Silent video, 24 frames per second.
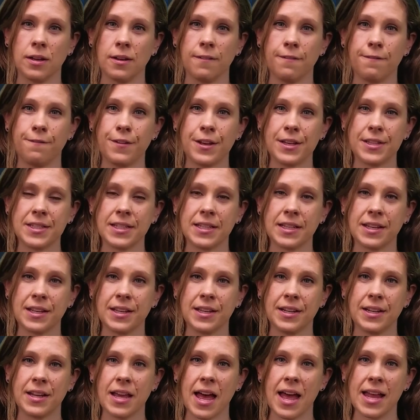Phasing
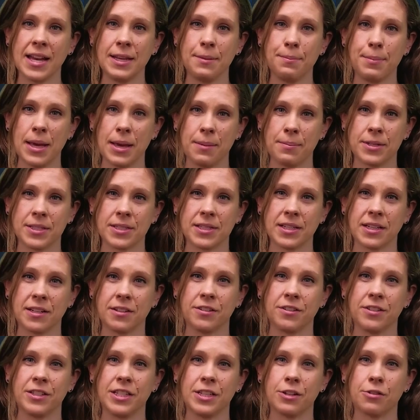in any payment standard
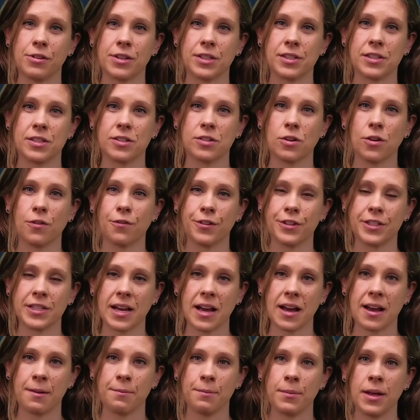decreases over
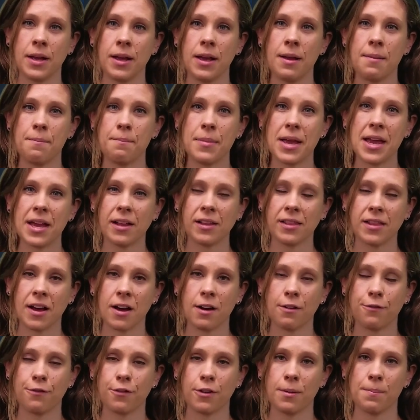time may allow
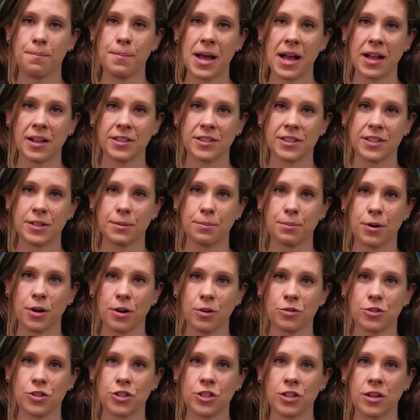for a balanced
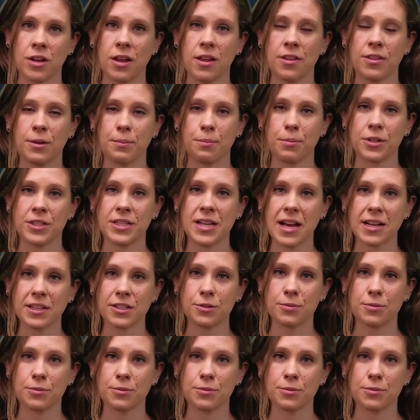approach that protects